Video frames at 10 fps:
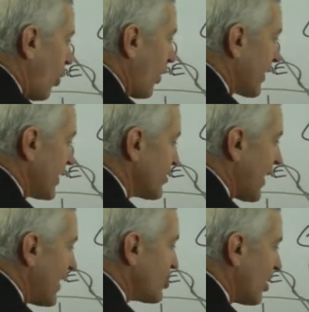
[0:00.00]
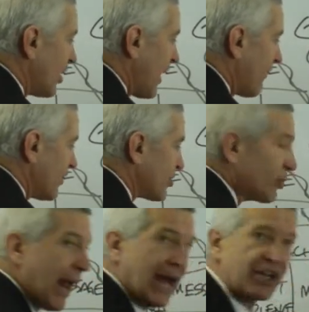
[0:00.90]
organizational level
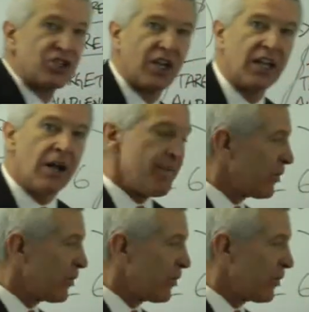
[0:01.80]
strategy.